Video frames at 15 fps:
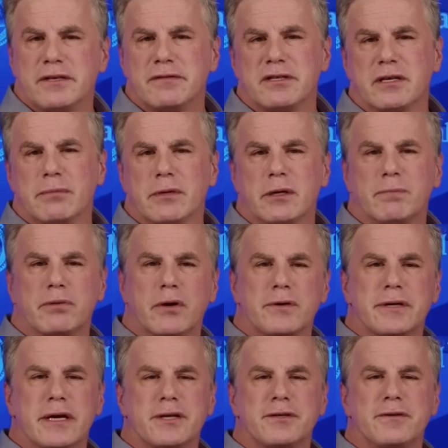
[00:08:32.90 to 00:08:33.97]
of some of the
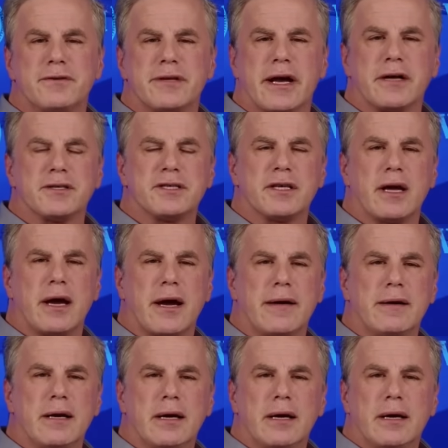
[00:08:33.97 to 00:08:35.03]
protesters
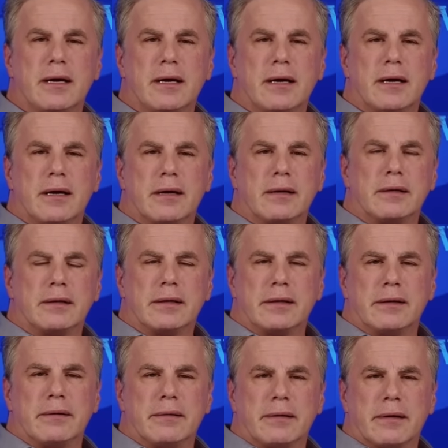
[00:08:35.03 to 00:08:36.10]
outside the,
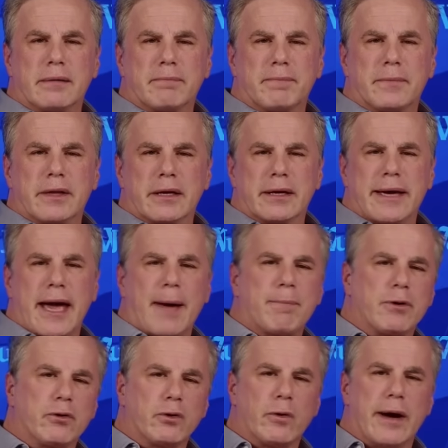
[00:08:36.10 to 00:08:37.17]
uh, the
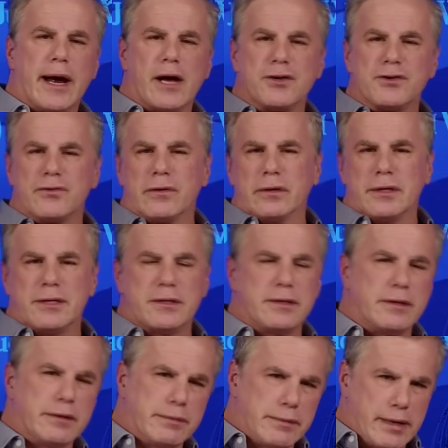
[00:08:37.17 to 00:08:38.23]
Capitol grounds, or at least
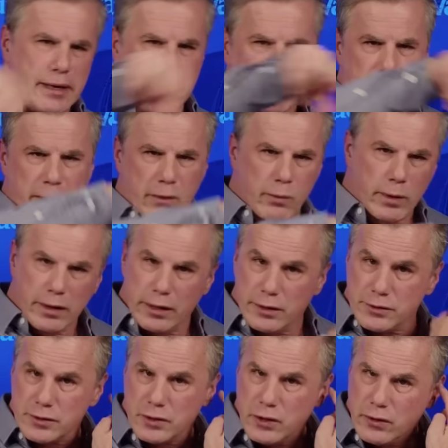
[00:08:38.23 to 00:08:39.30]
the area where the
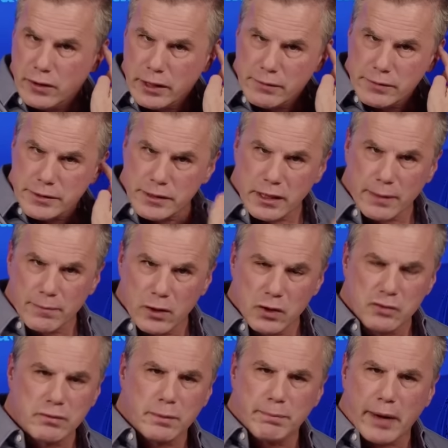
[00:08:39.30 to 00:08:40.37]
security was set up.
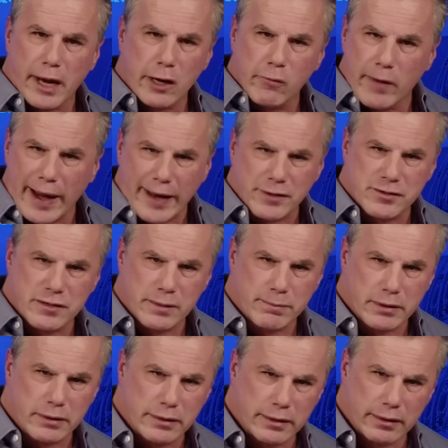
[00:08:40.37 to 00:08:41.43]
Those were bike racks
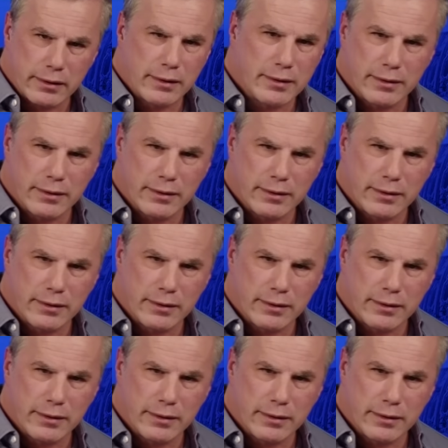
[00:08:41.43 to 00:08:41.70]
typically